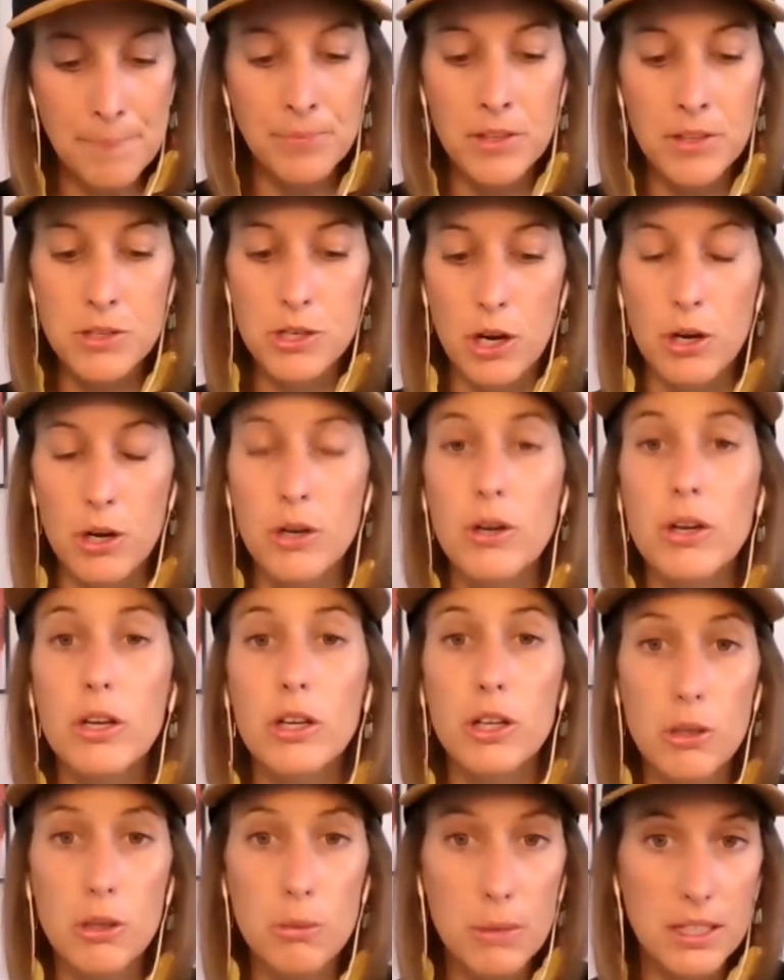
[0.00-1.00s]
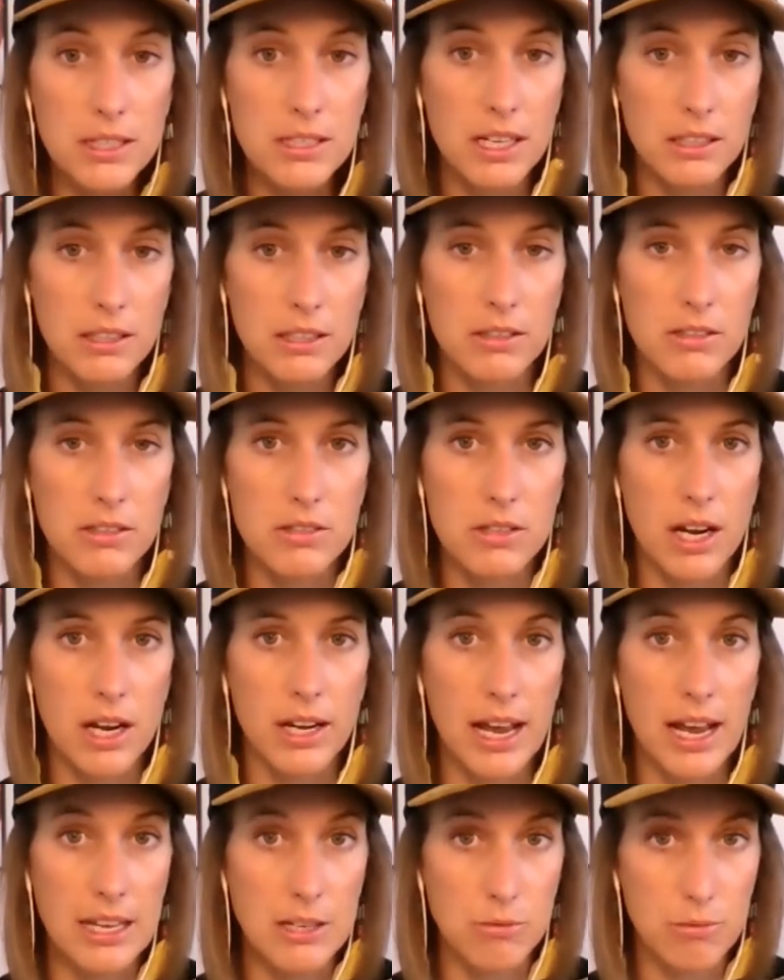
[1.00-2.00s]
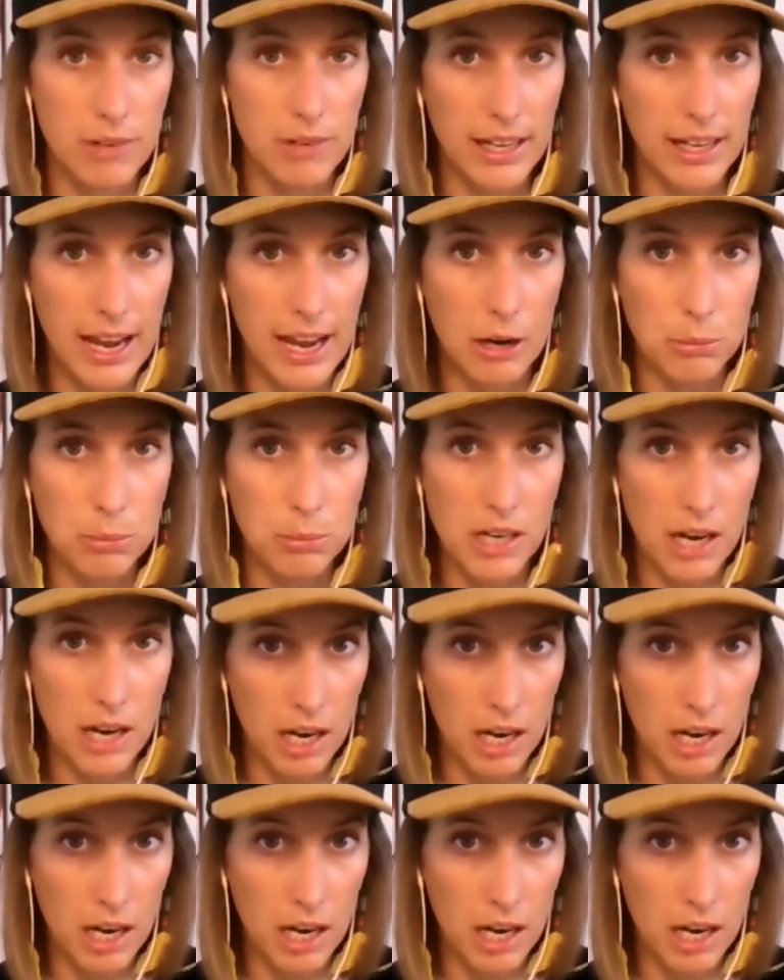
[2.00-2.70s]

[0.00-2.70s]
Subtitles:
So human-centered design has really helped